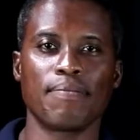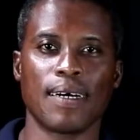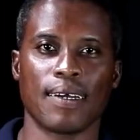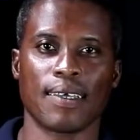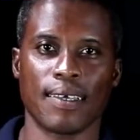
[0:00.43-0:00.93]

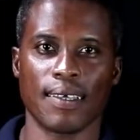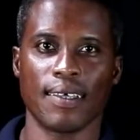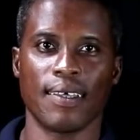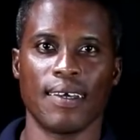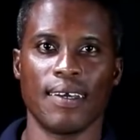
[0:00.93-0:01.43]
back.
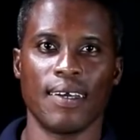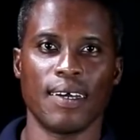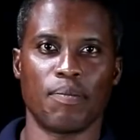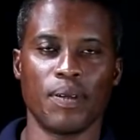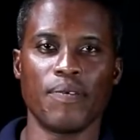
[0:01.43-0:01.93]

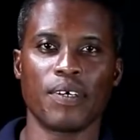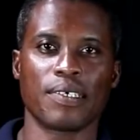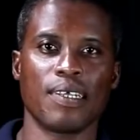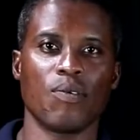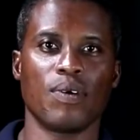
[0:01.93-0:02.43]

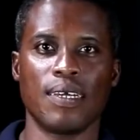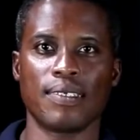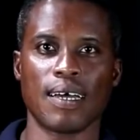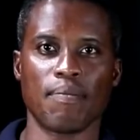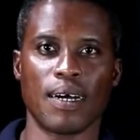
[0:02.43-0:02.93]
Previously, we learned
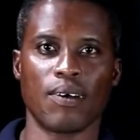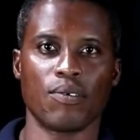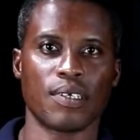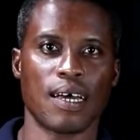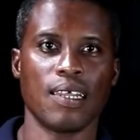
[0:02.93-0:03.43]
about
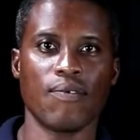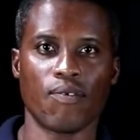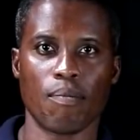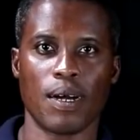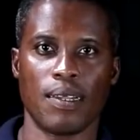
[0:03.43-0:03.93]
an
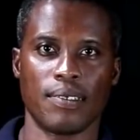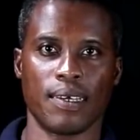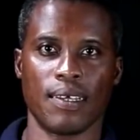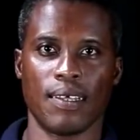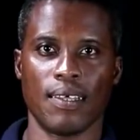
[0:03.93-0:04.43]
informal letter
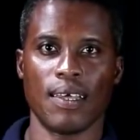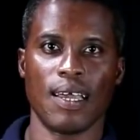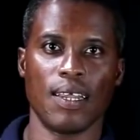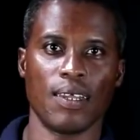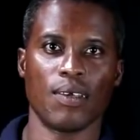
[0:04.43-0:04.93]

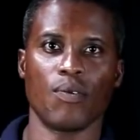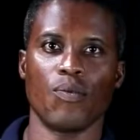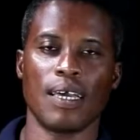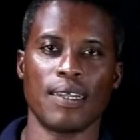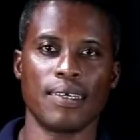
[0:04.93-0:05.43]
and we
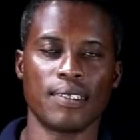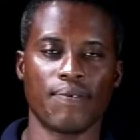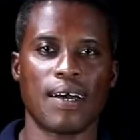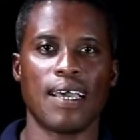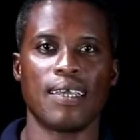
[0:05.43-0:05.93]

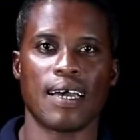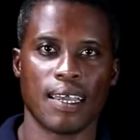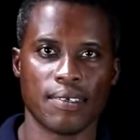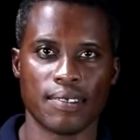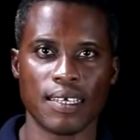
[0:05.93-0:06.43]
identified an
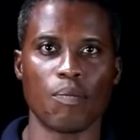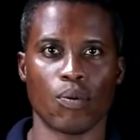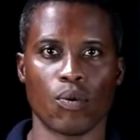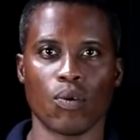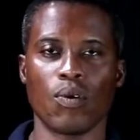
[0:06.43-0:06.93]

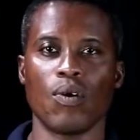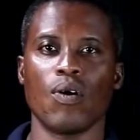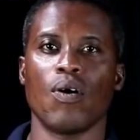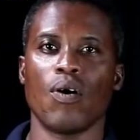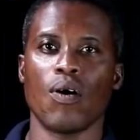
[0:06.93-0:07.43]
example
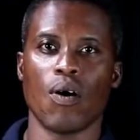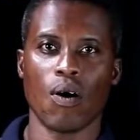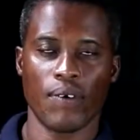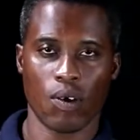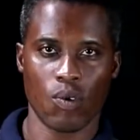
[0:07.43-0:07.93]
of
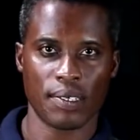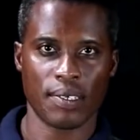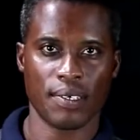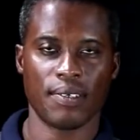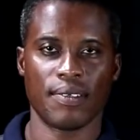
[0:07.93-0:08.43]
a
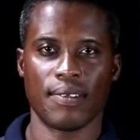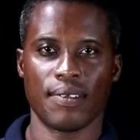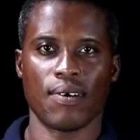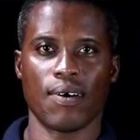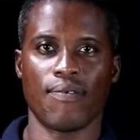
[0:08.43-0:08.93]
question
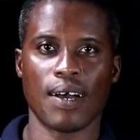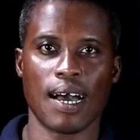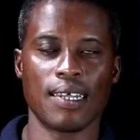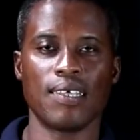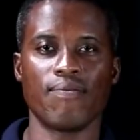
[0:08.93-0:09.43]
of
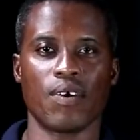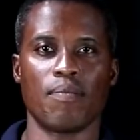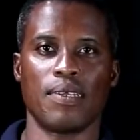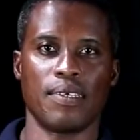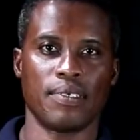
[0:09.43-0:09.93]
an
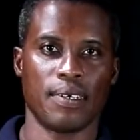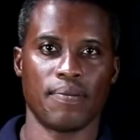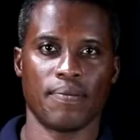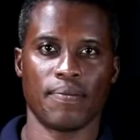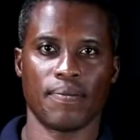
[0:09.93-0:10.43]
informal letter.
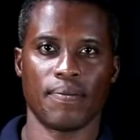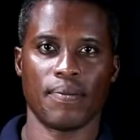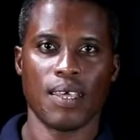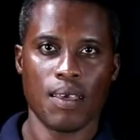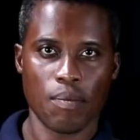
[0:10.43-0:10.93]

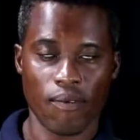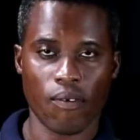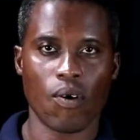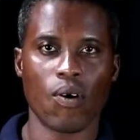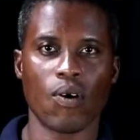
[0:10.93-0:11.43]

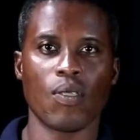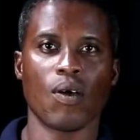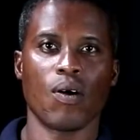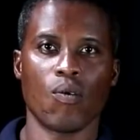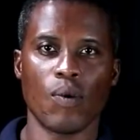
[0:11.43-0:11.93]
Before,
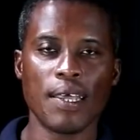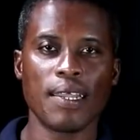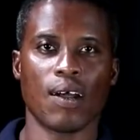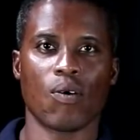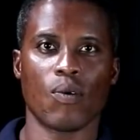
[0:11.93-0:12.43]
when
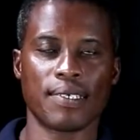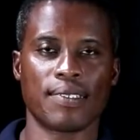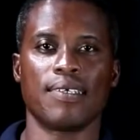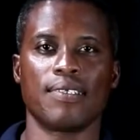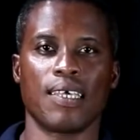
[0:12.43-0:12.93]
a question
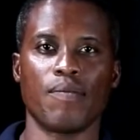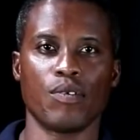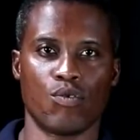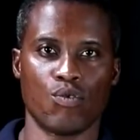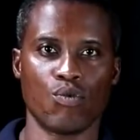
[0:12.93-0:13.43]
is given
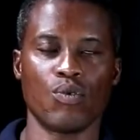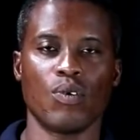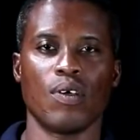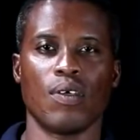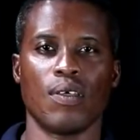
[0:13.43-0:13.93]
to you,
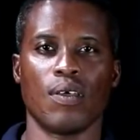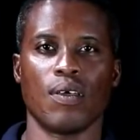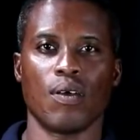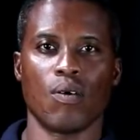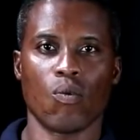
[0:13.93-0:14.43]

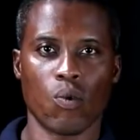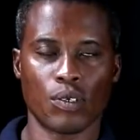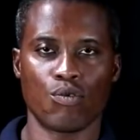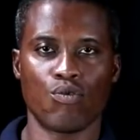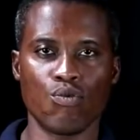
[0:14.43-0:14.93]
what
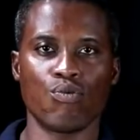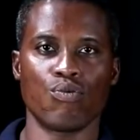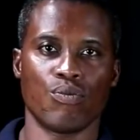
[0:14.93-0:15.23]
to do?